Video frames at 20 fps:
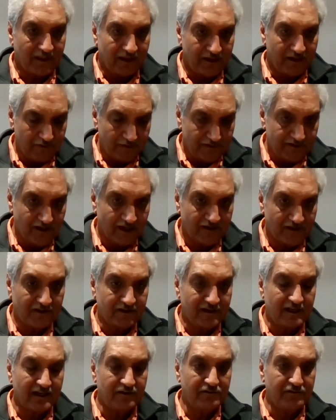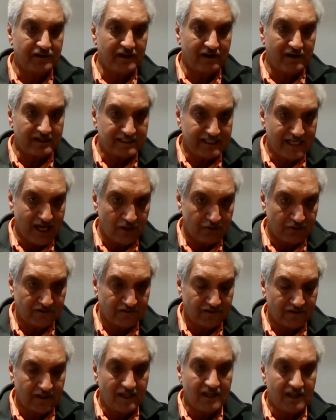If it doesn't and if there are
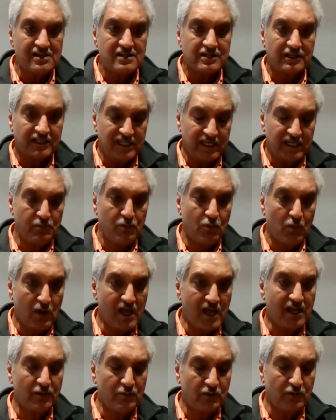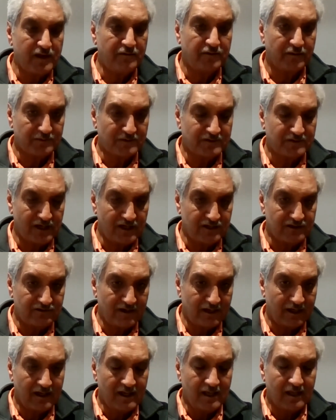doubts, keep well away from
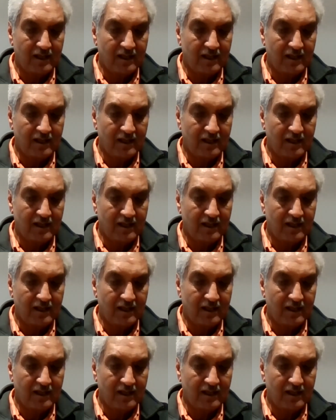surgery.